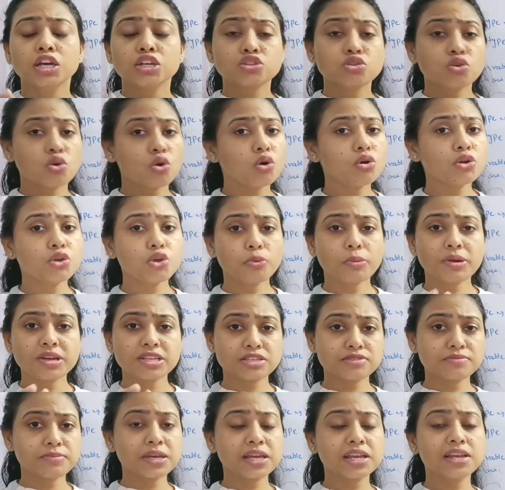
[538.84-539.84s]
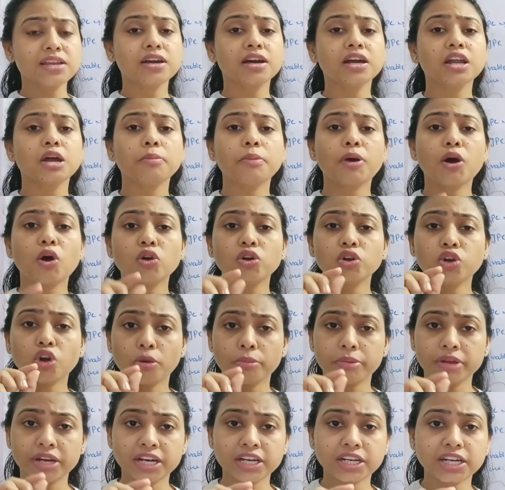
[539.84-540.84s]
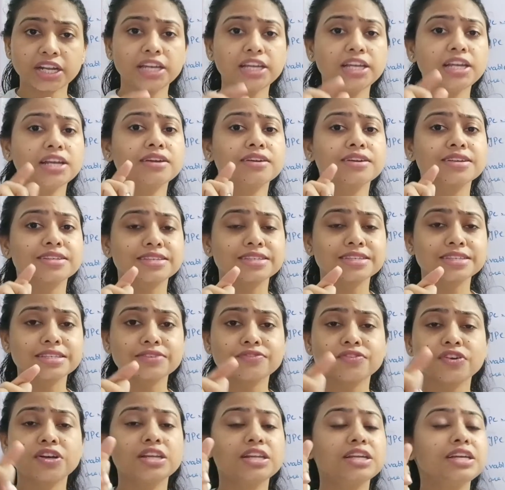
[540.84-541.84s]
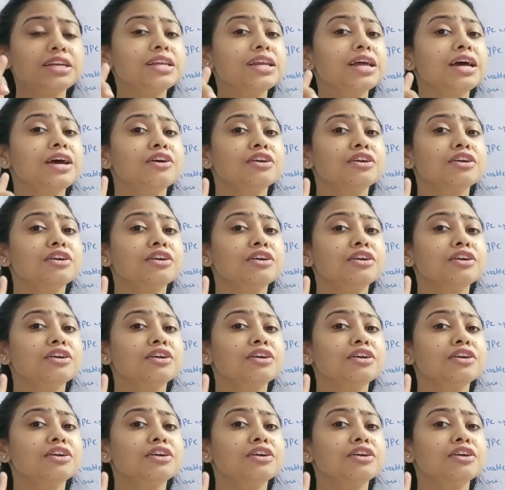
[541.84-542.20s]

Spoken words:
So you must be clear about dominant allele, recessive allele,